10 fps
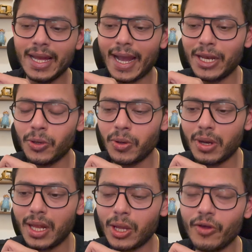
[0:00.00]
I know
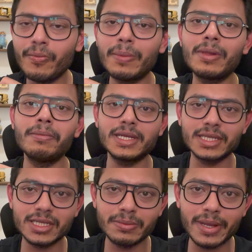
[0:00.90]
a lot of people
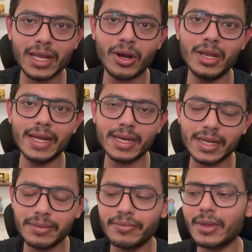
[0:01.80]
messaged me on
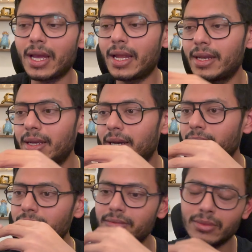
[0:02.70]
LinkedIn and
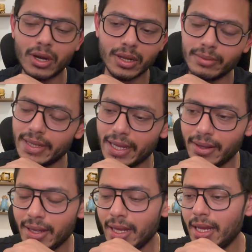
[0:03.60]
on the
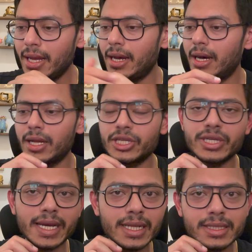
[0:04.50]

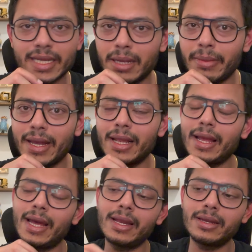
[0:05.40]
channel's email
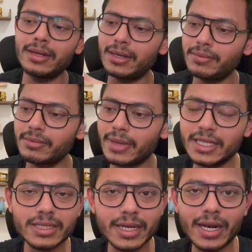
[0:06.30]
and
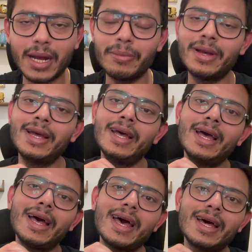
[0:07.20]
Instagram.
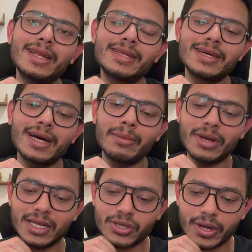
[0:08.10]
And I'm
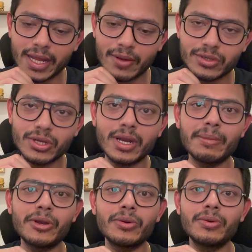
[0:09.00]
really sorry I was not
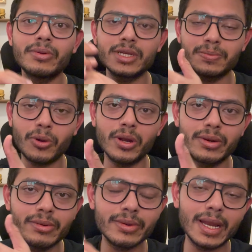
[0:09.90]
able to
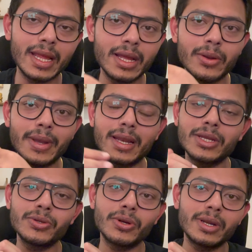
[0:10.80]
respond really quickly to
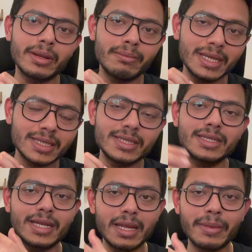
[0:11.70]
your messages
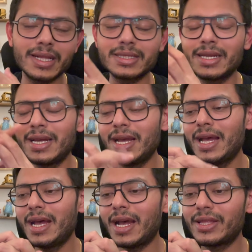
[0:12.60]
and emails.
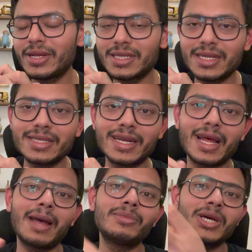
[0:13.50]
And the reason is that
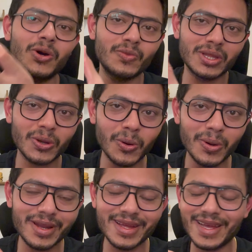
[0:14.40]
I'm down with cold
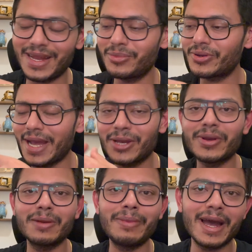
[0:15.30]
and I'm trying to
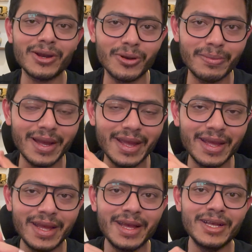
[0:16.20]
get back on my
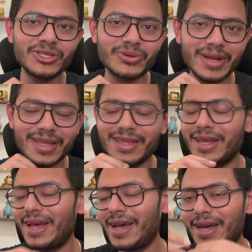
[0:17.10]
strength
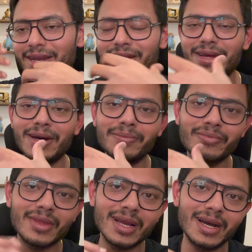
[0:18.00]
and
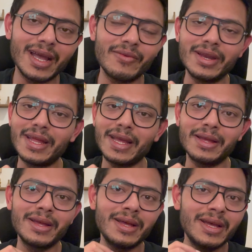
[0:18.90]

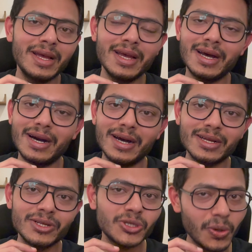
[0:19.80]
everyday
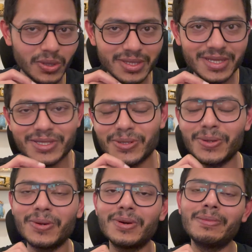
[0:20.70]
chores.
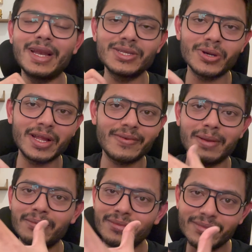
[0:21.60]
So I'm really sorry if
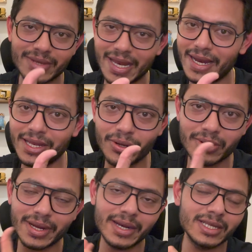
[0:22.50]
I'm delayed
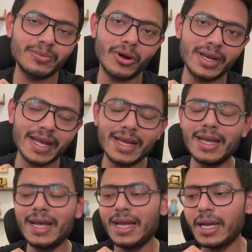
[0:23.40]
in responding.
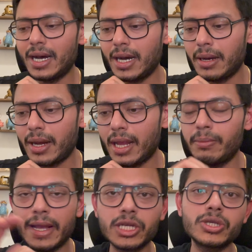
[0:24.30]
I'll
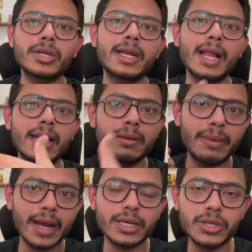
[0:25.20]
make sure that I'll get
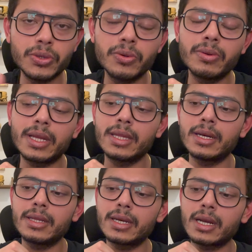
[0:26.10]
back to you in
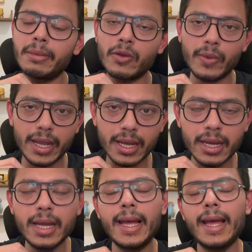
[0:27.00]
the coming week.
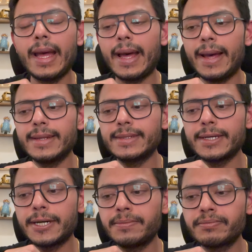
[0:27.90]
And
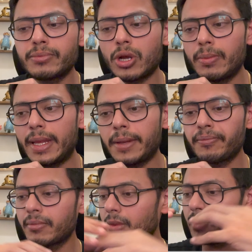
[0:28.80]
probably
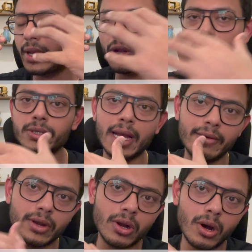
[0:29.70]
we can also have
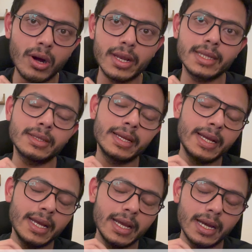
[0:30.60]
a call and
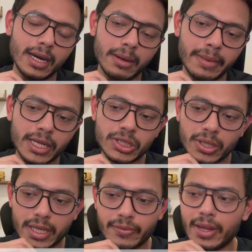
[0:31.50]
make sure
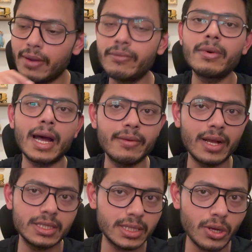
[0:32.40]
that I have
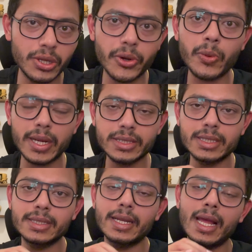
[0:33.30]
answered all your
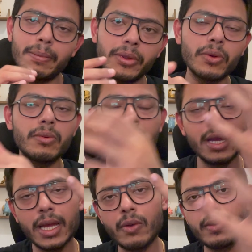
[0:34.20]
questions and help you
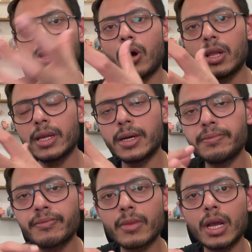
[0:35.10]
with all the
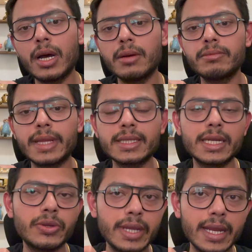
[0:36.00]
things that
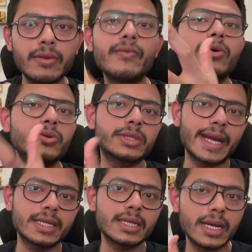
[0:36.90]
you need to
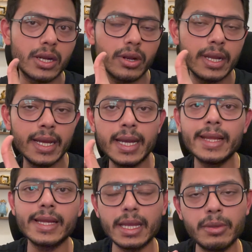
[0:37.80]
get started on
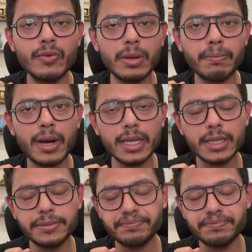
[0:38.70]
the EB1 path.